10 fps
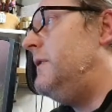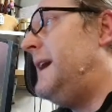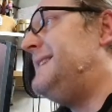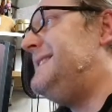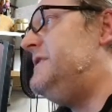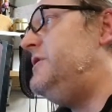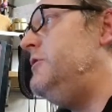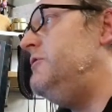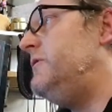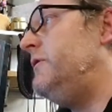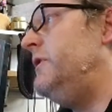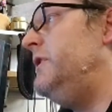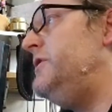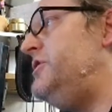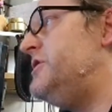as is use for a
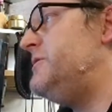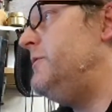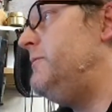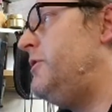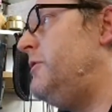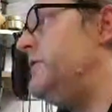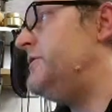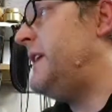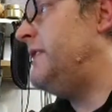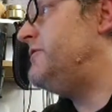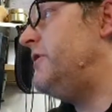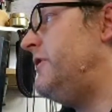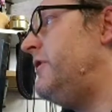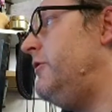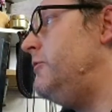legitimate purpose outside of
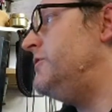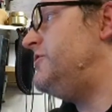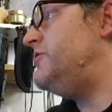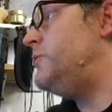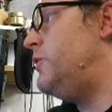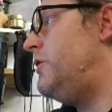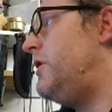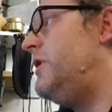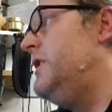the home, such as work,